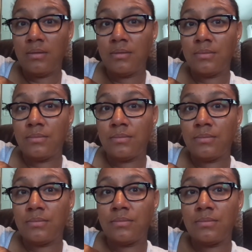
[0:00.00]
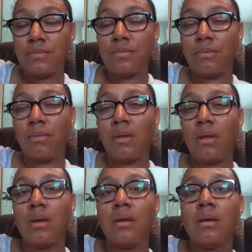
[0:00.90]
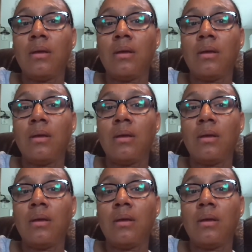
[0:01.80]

Nobody speaks.